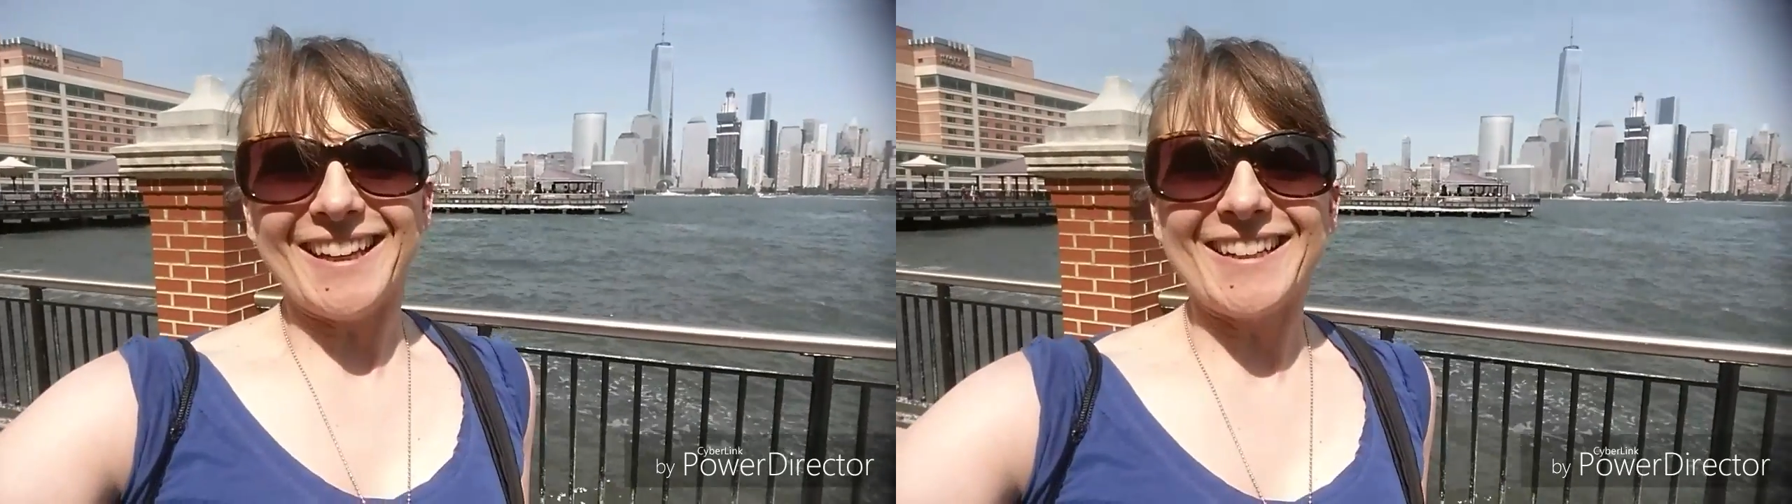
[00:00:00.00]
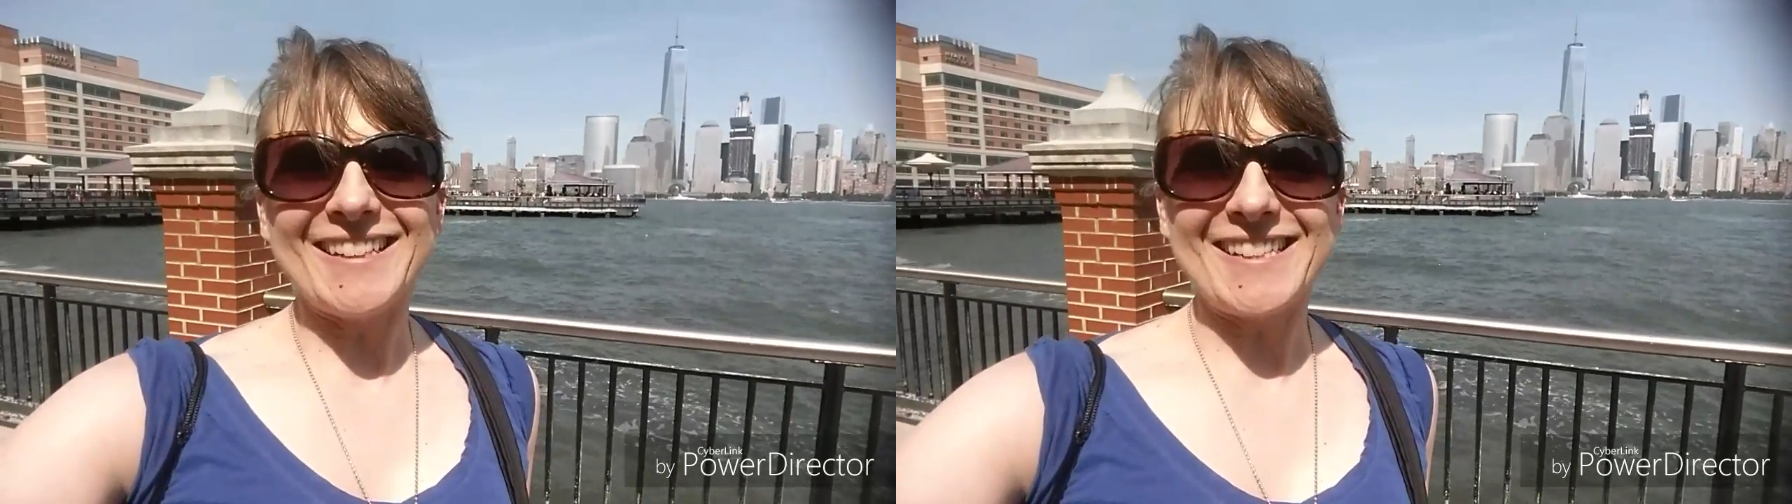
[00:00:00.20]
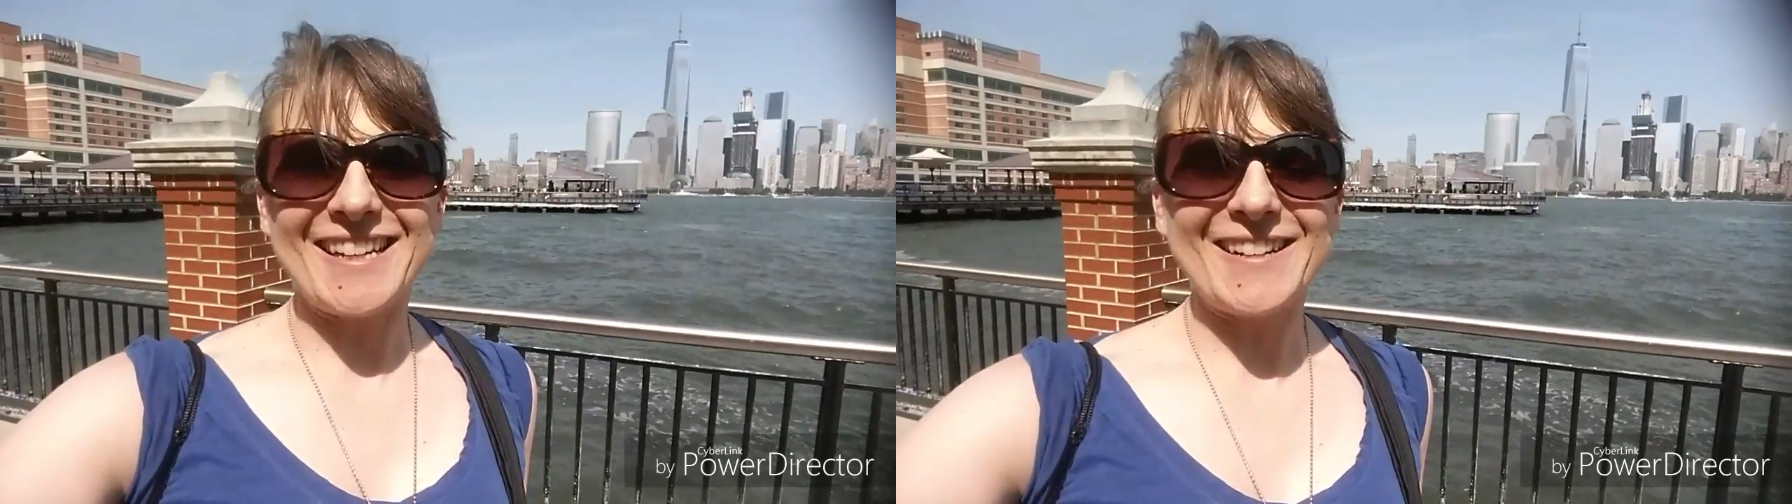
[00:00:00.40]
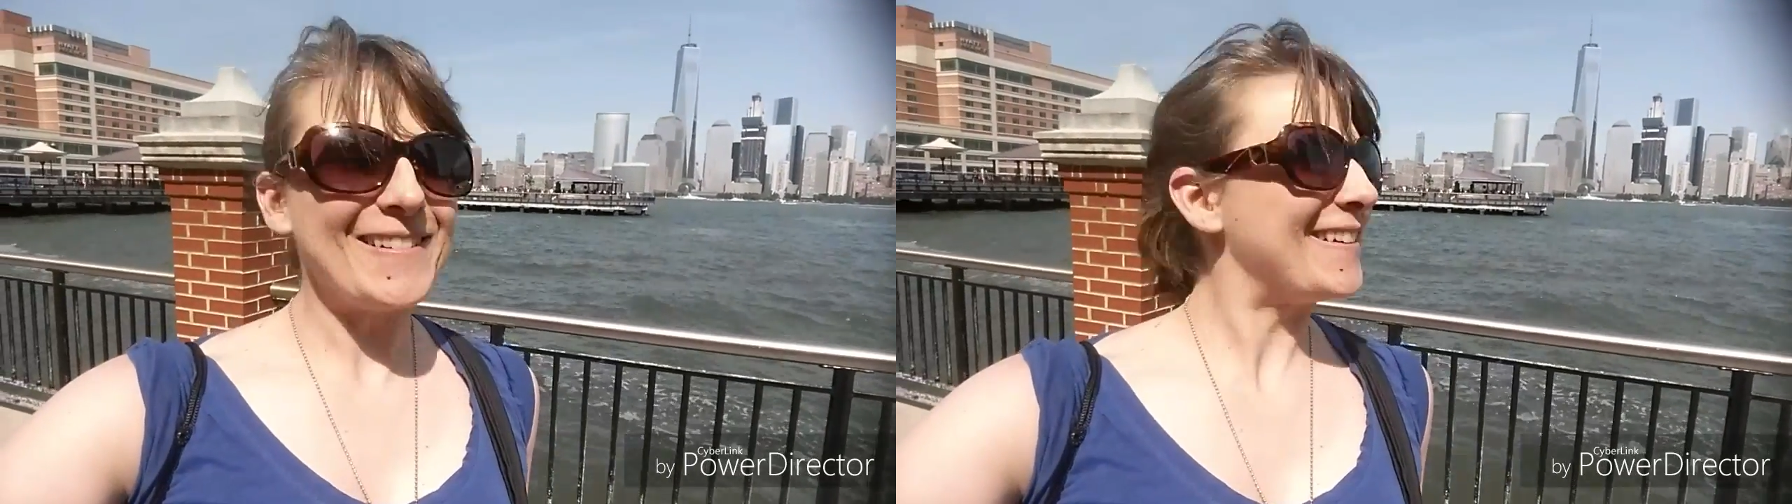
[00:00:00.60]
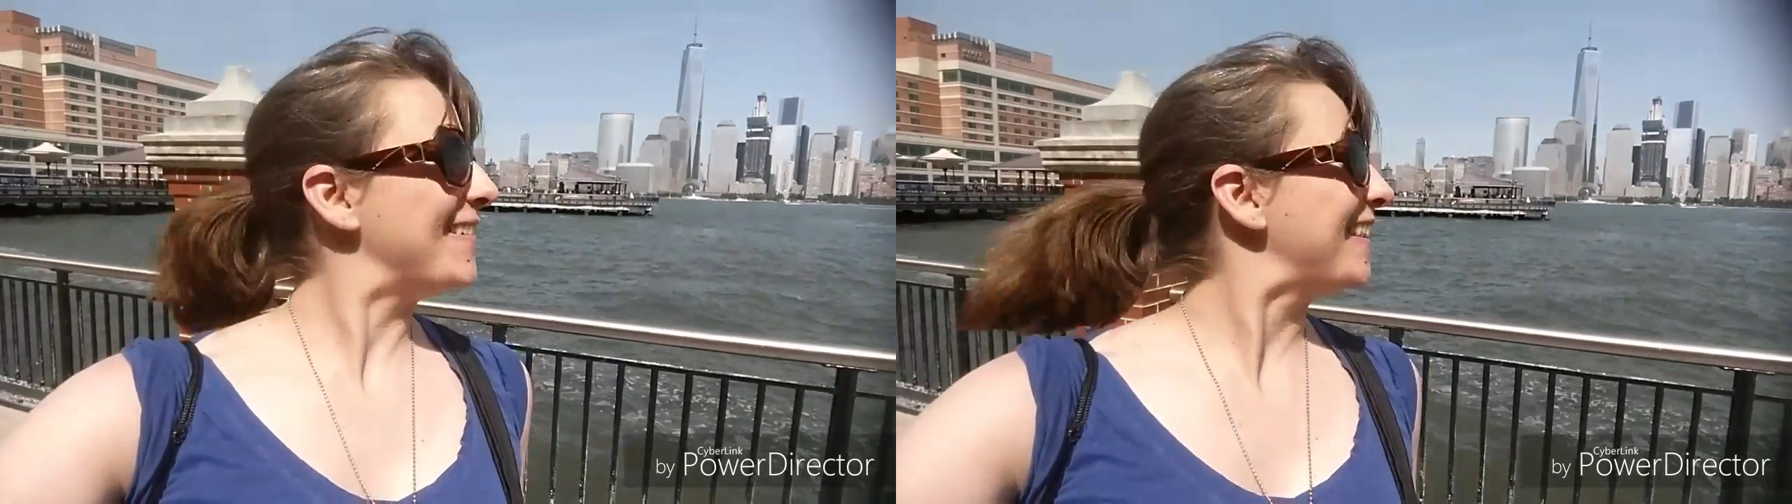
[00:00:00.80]
In
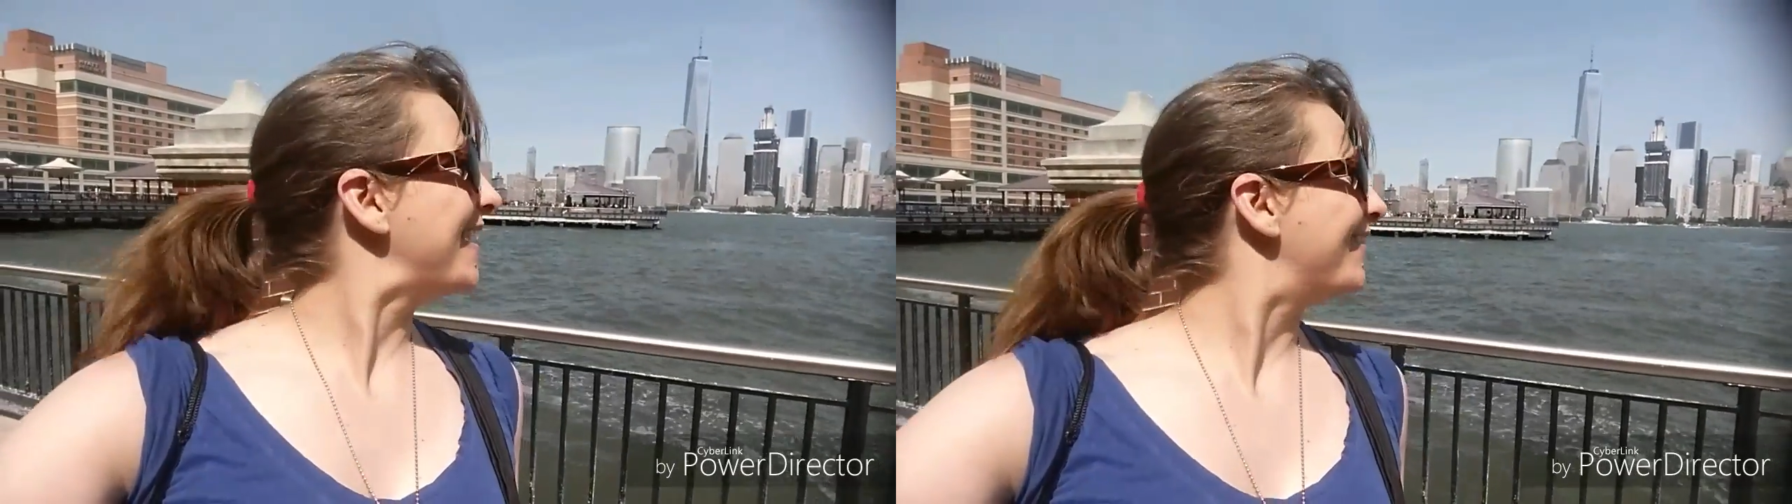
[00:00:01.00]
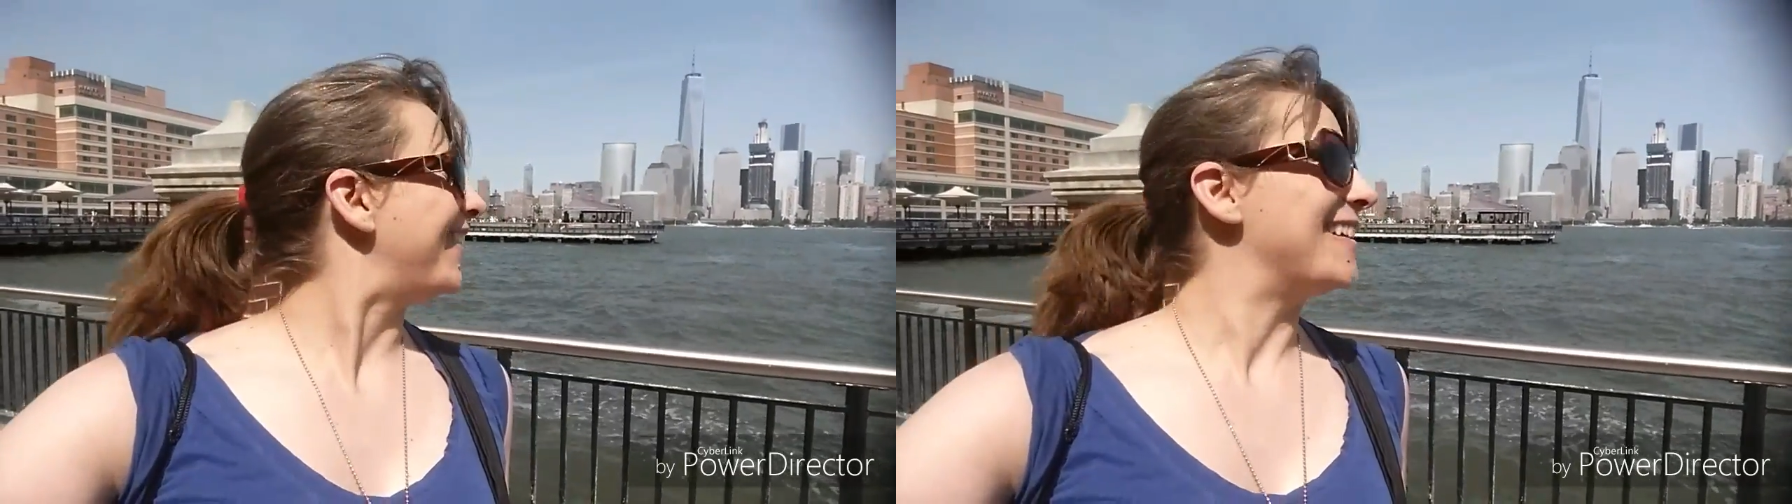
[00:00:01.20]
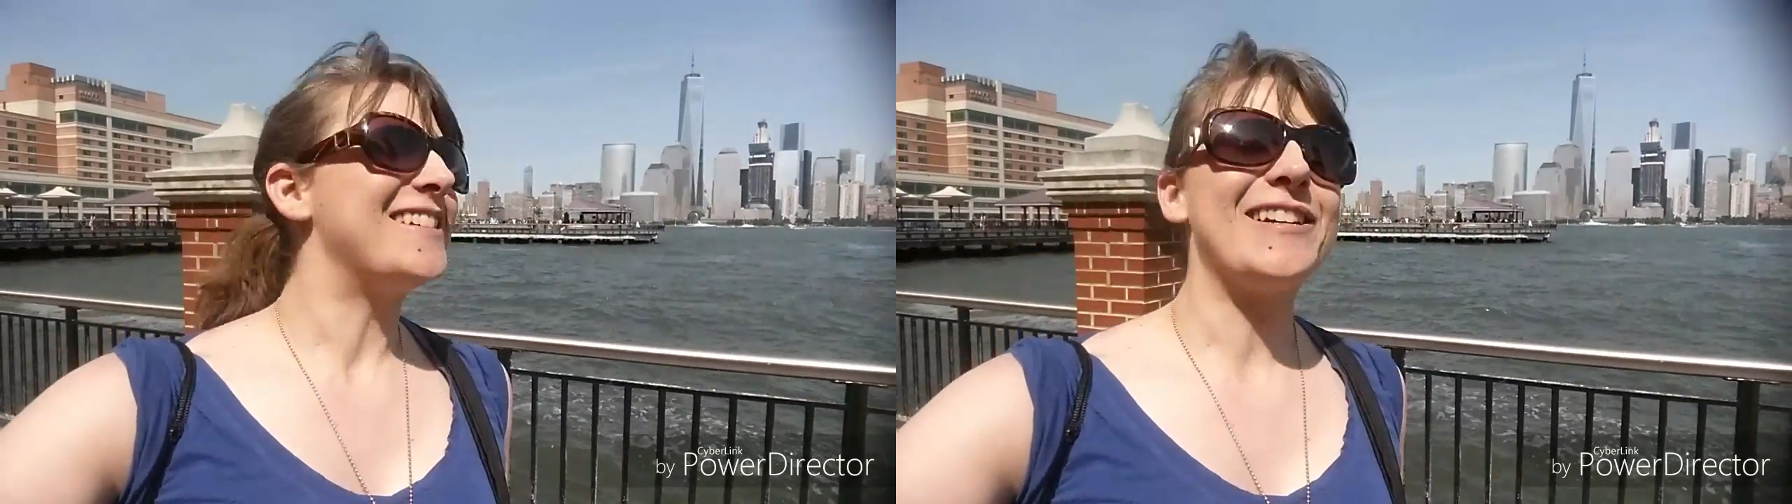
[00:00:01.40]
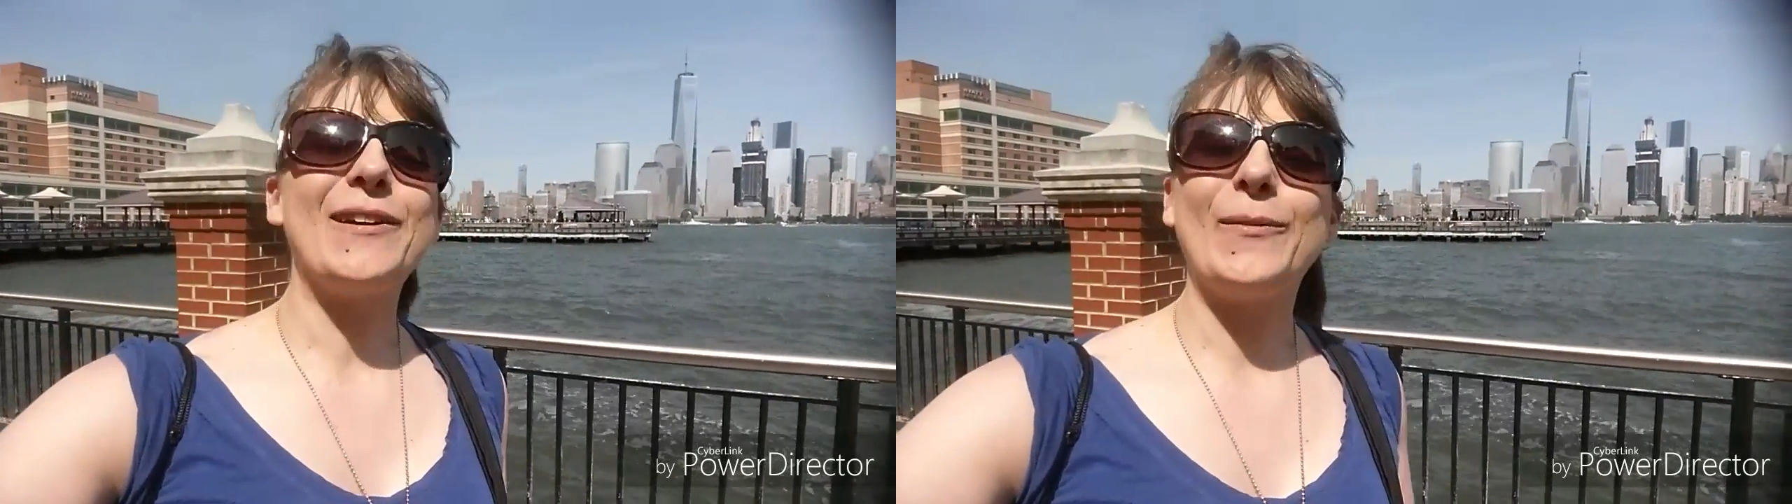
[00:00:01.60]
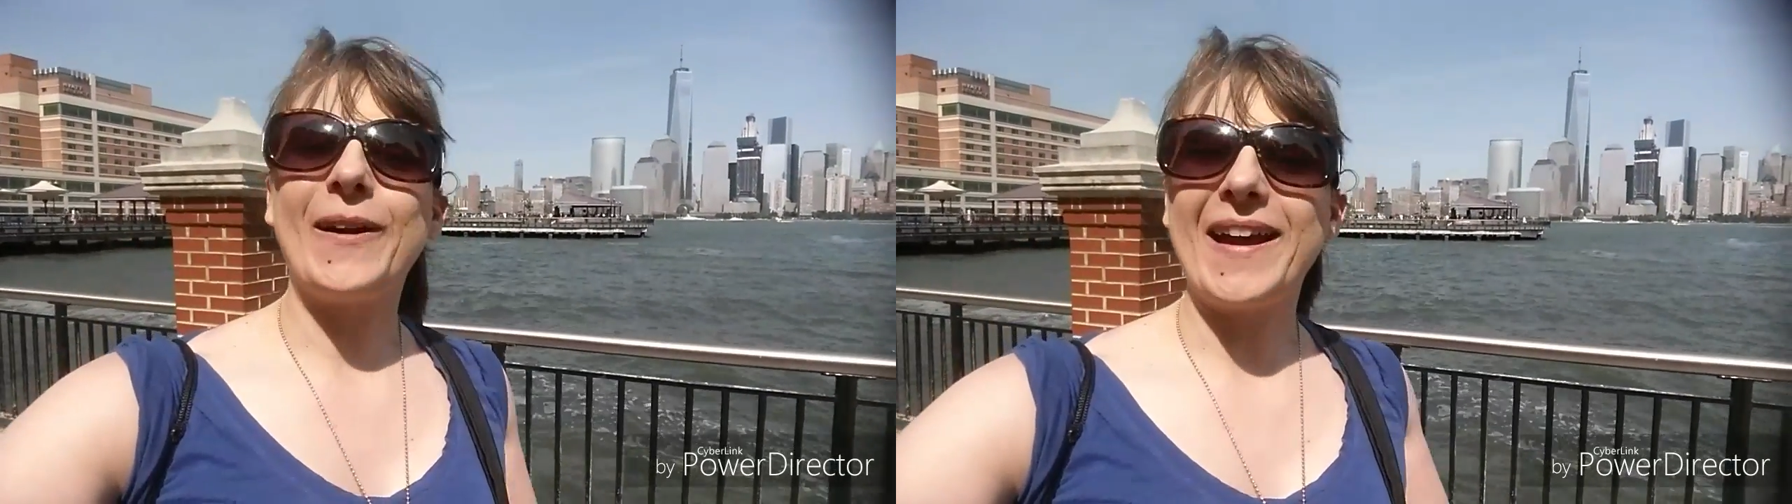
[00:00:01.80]
continuing with the adventure,